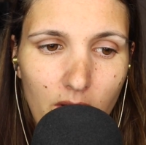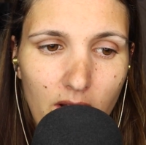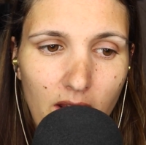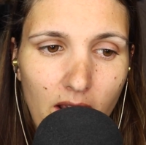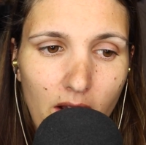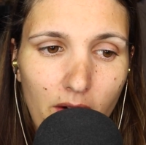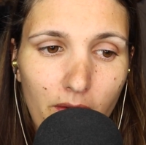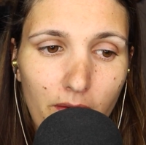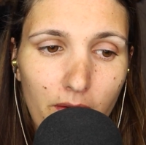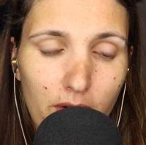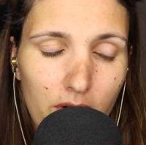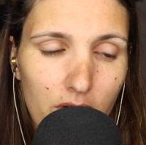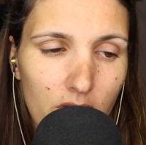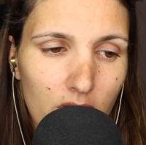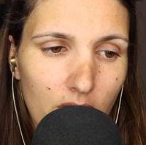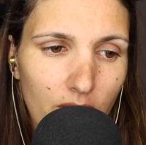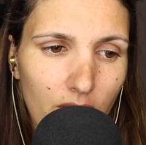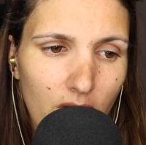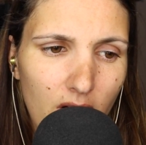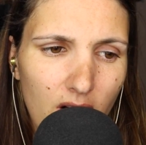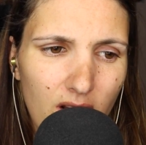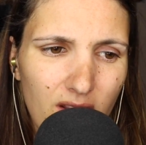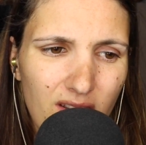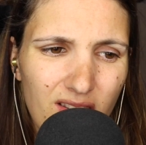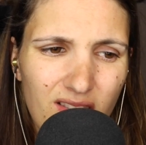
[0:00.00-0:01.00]
Now, first of
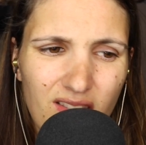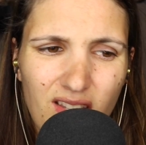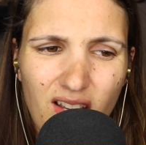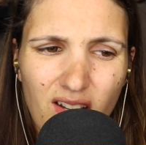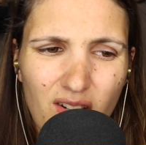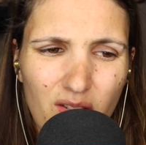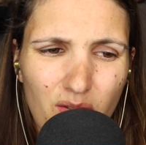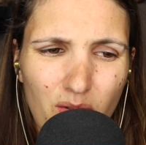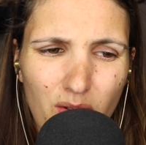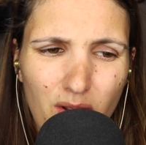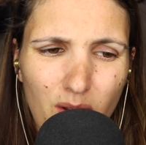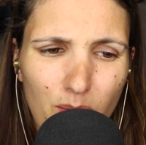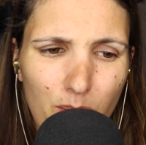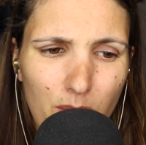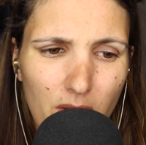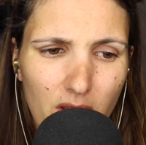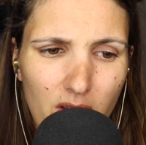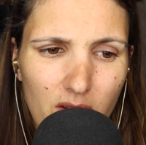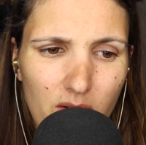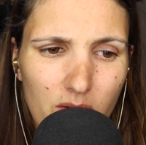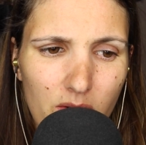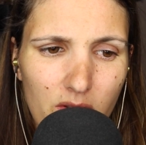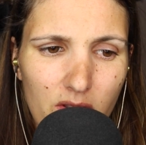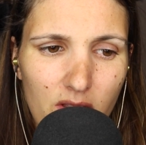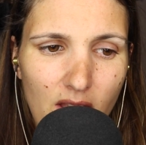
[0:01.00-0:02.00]
all, the sexual
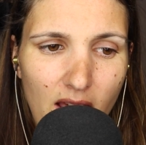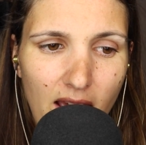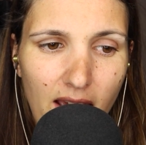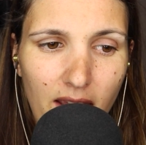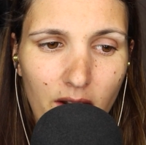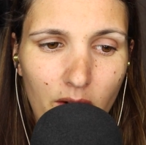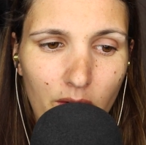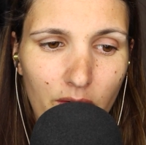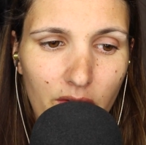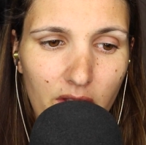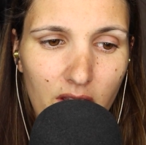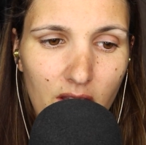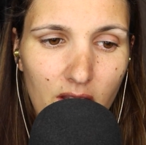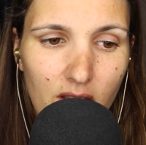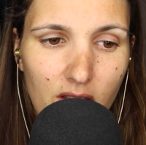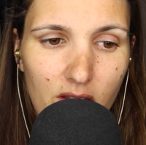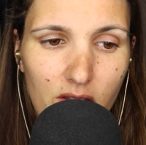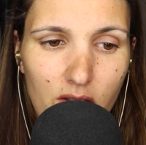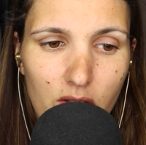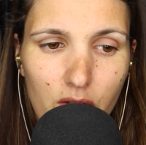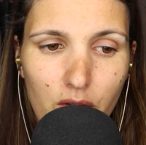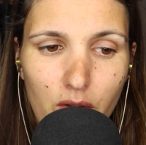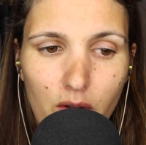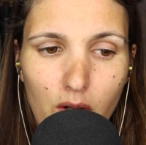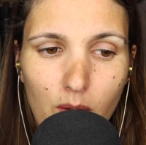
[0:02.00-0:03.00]
abuse, I don't think
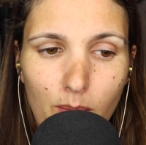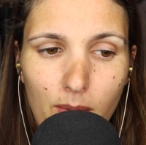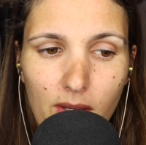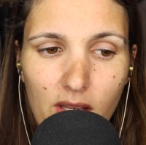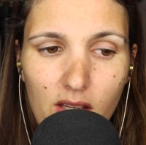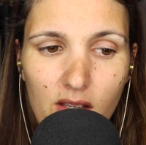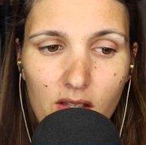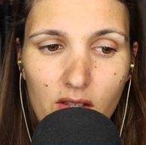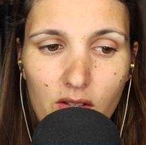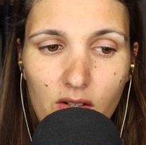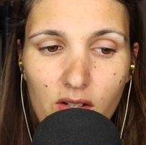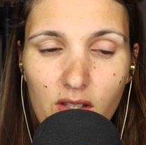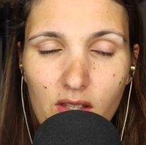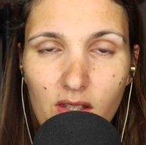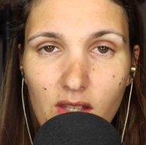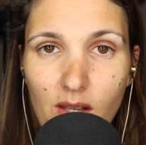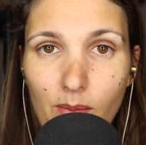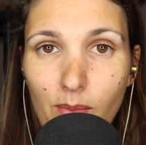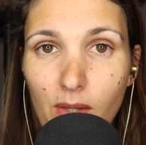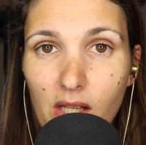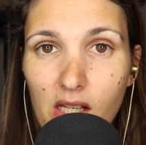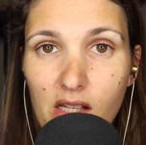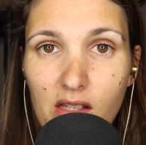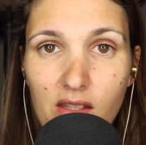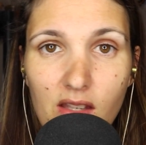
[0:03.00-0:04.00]
is true because her
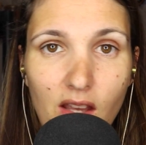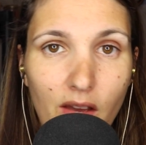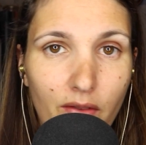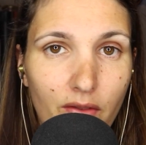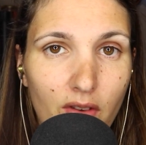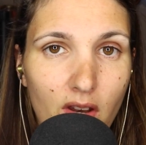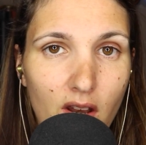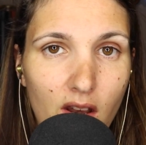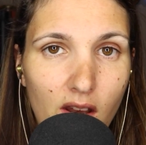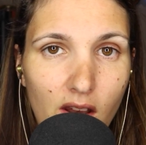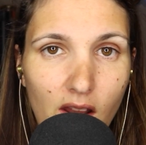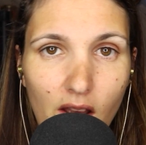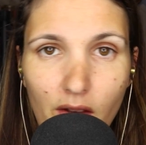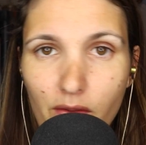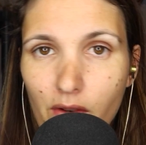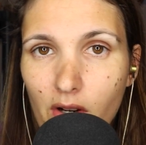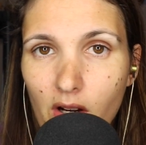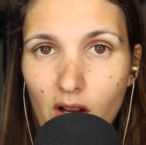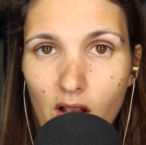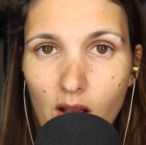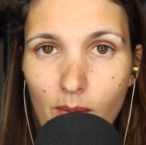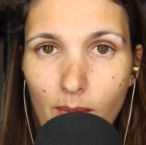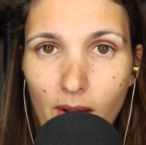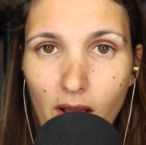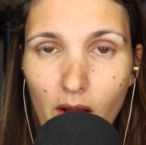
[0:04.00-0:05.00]
siblings have never
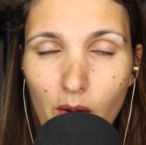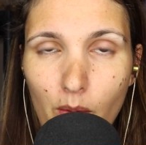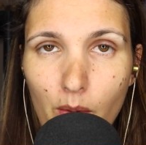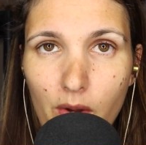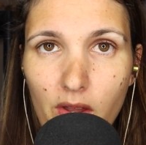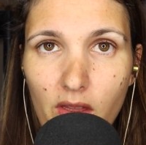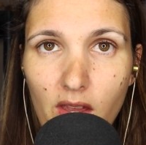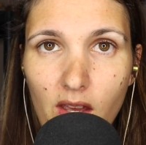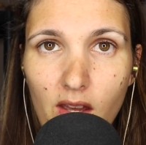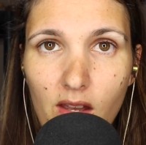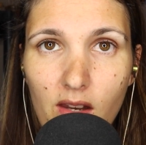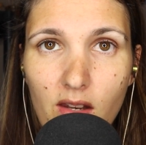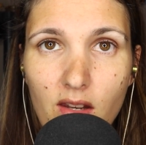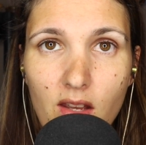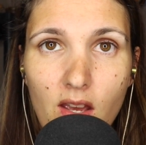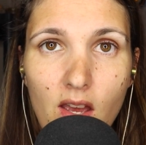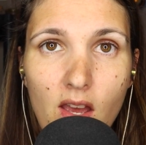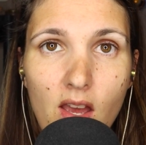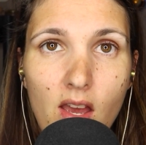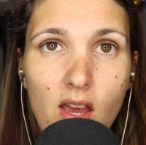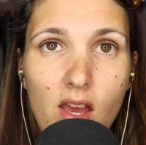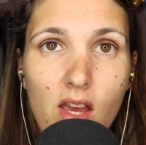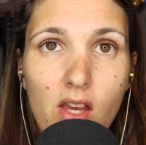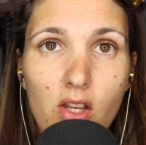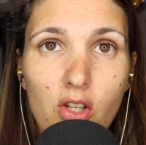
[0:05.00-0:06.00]
come out with it.
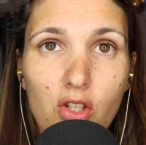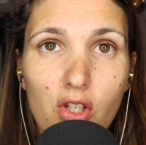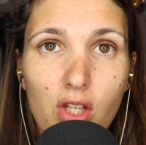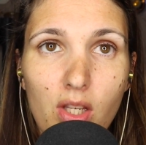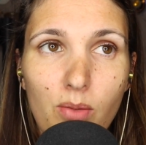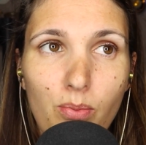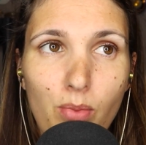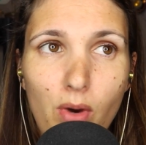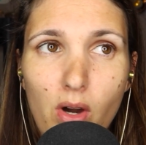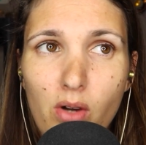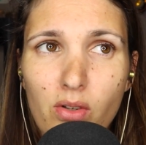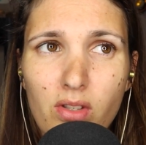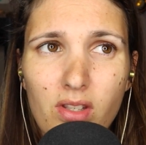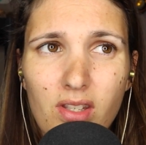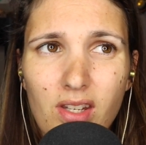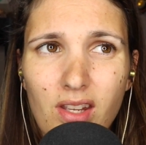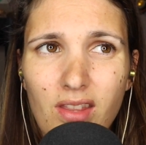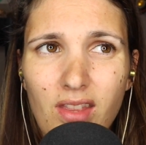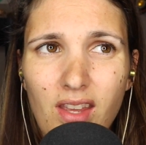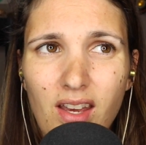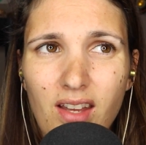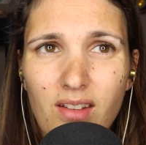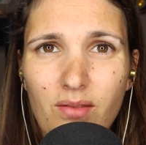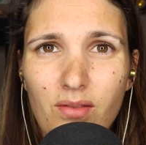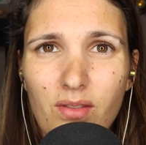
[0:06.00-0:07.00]
She posted
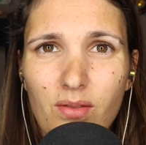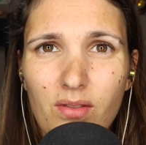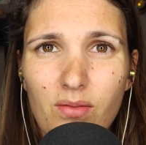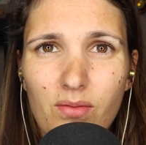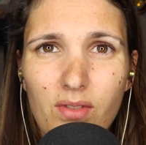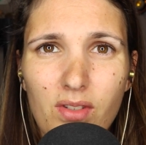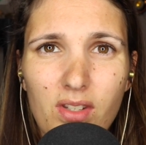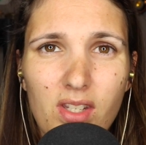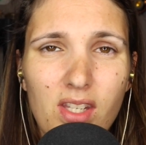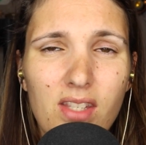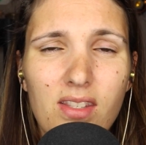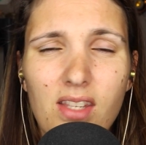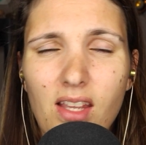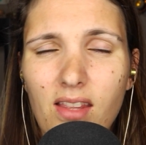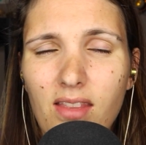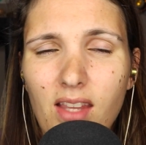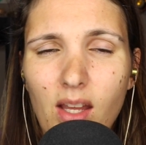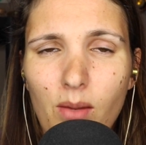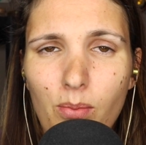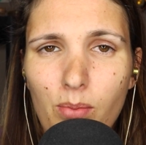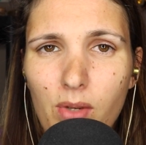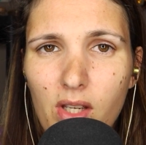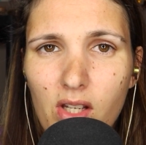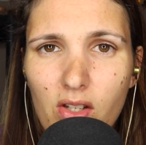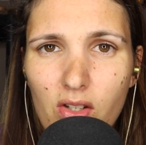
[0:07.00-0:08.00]
that, she sent
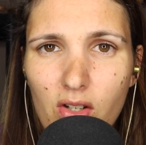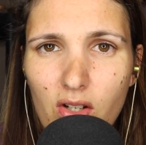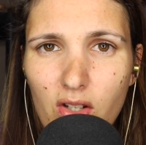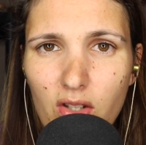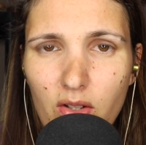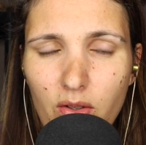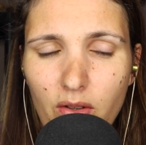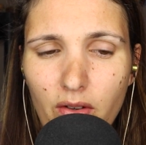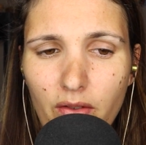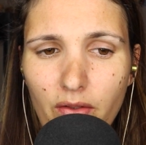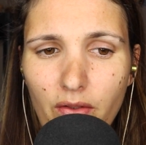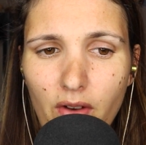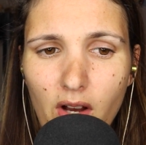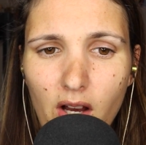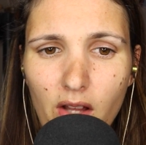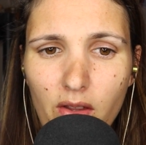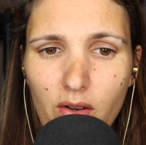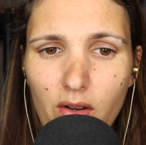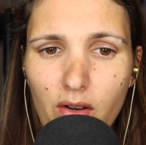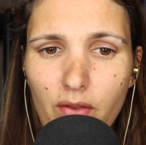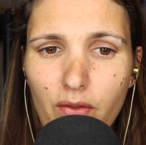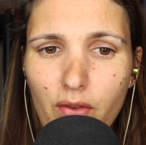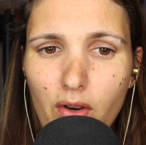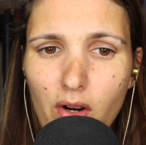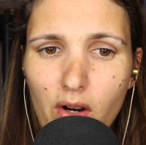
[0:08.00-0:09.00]
that picture to a father
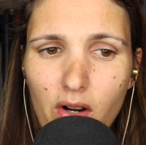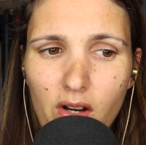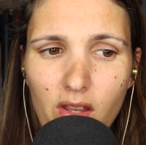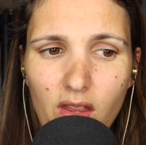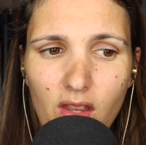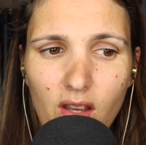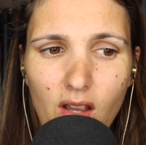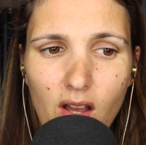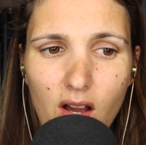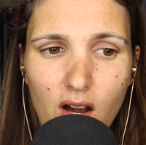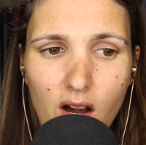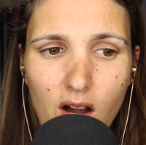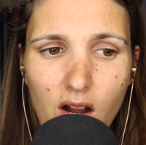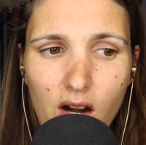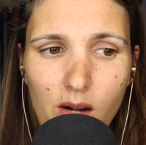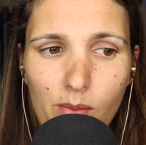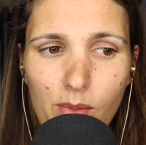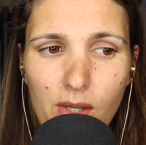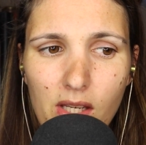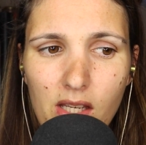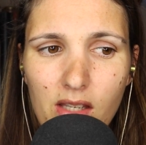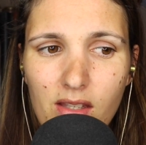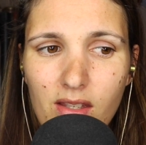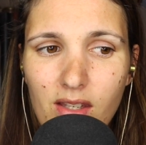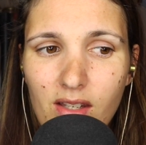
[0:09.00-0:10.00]
of her in the car
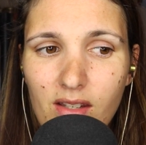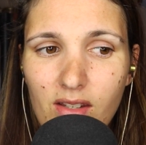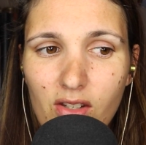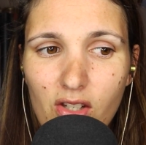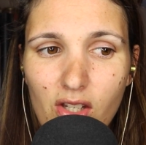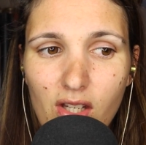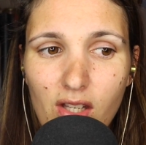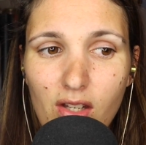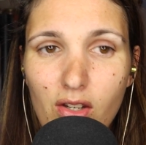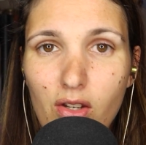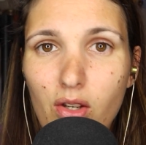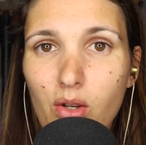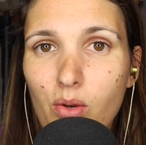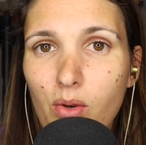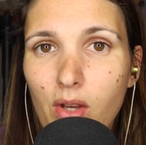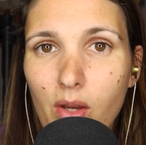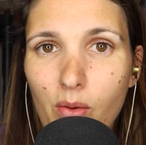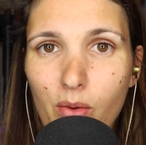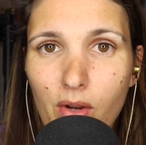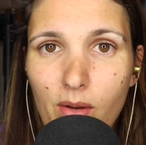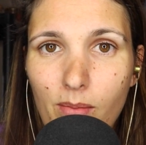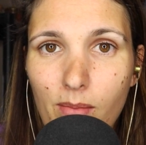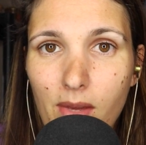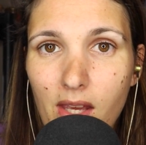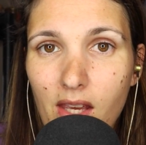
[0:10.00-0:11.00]
because she knew it
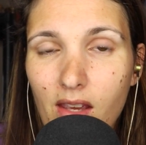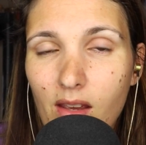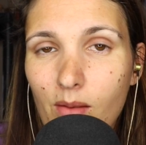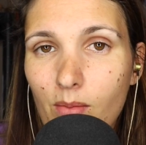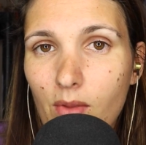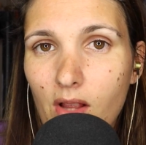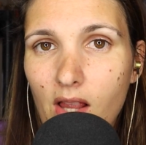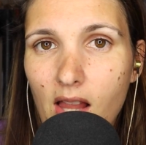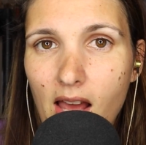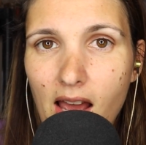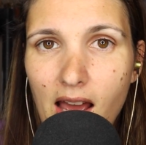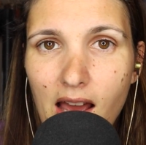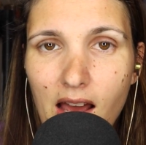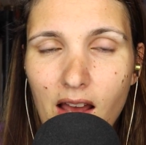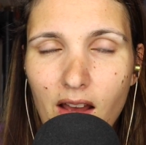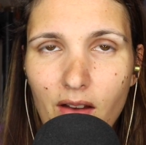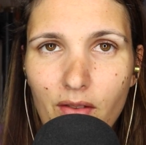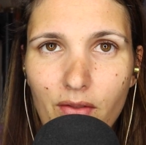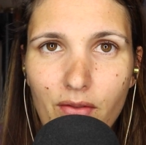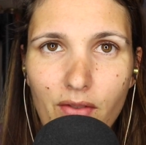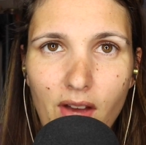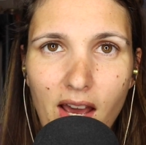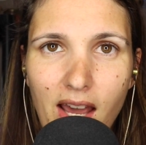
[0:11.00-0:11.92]
would make him laugh.